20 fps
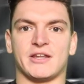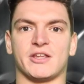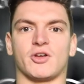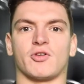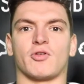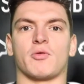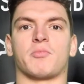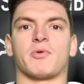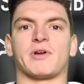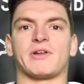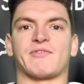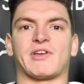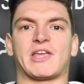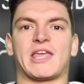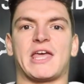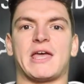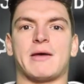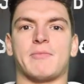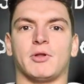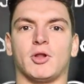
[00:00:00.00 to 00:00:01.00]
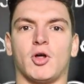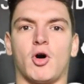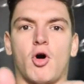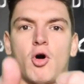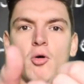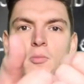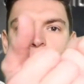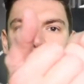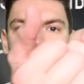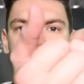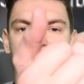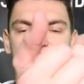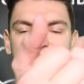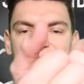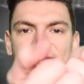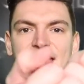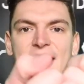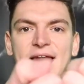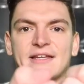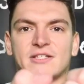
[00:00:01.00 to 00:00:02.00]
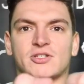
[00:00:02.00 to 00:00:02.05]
You're going to bring the cable up, and again,